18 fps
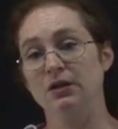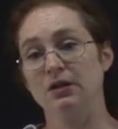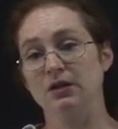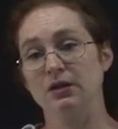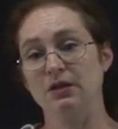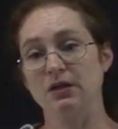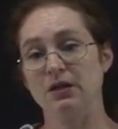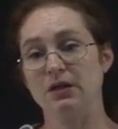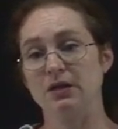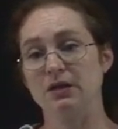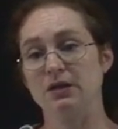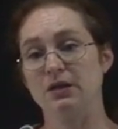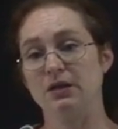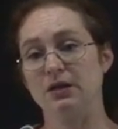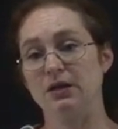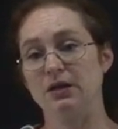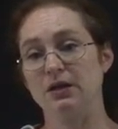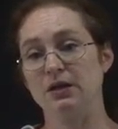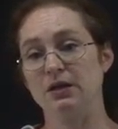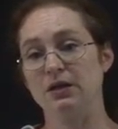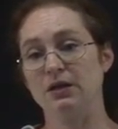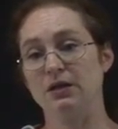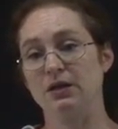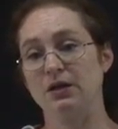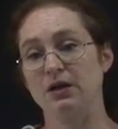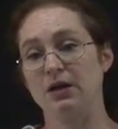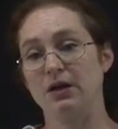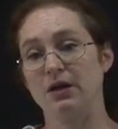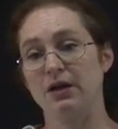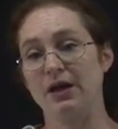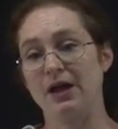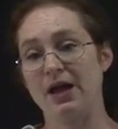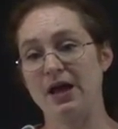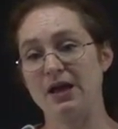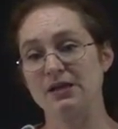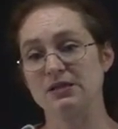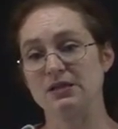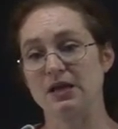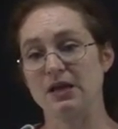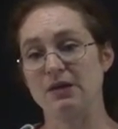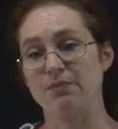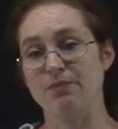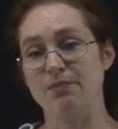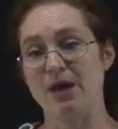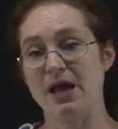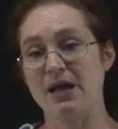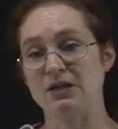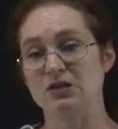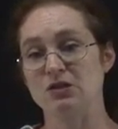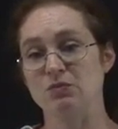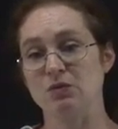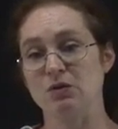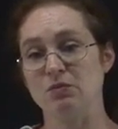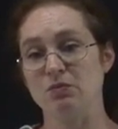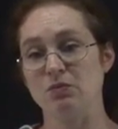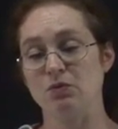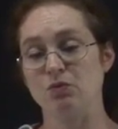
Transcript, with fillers: then it uh, has a maximum